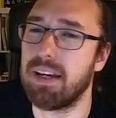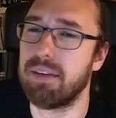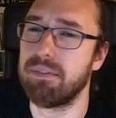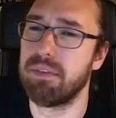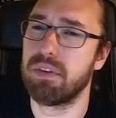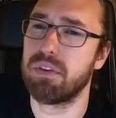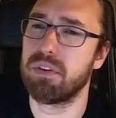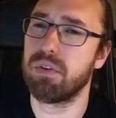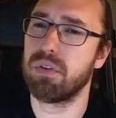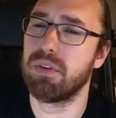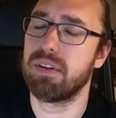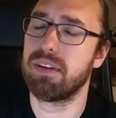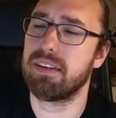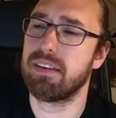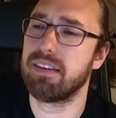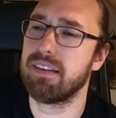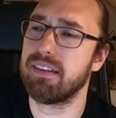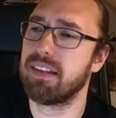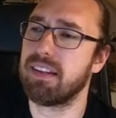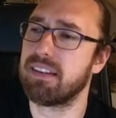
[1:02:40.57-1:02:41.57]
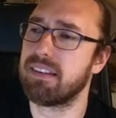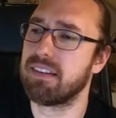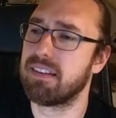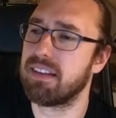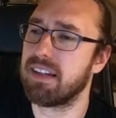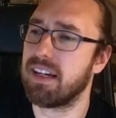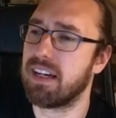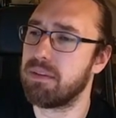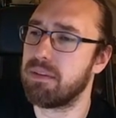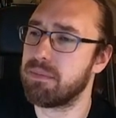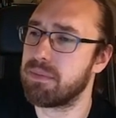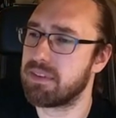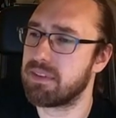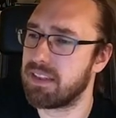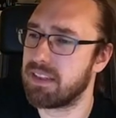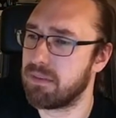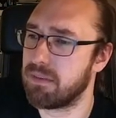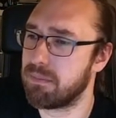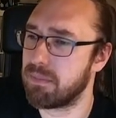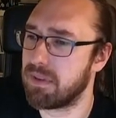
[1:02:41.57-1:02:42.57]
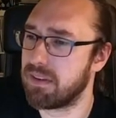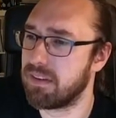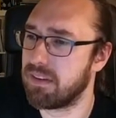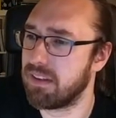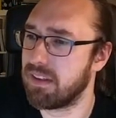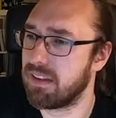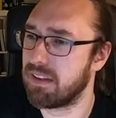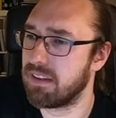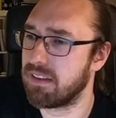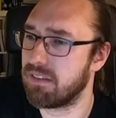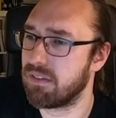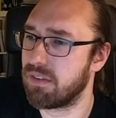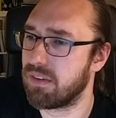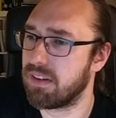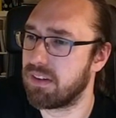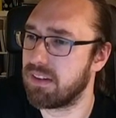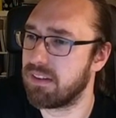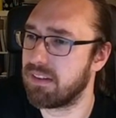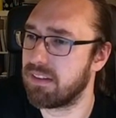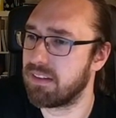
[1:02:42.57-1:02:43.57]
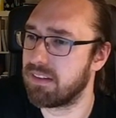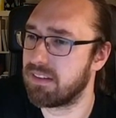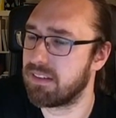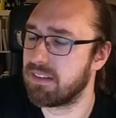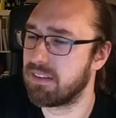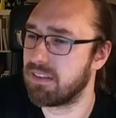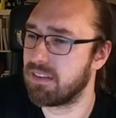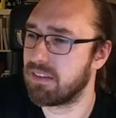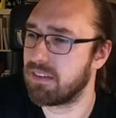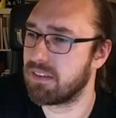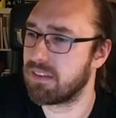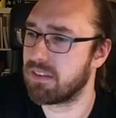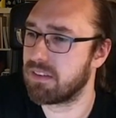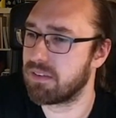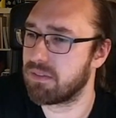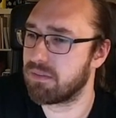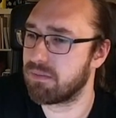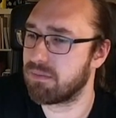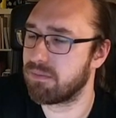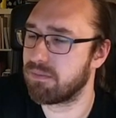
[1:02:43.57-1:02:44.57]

I'm not sure. I think that's a timestamp at the end, right? It's not.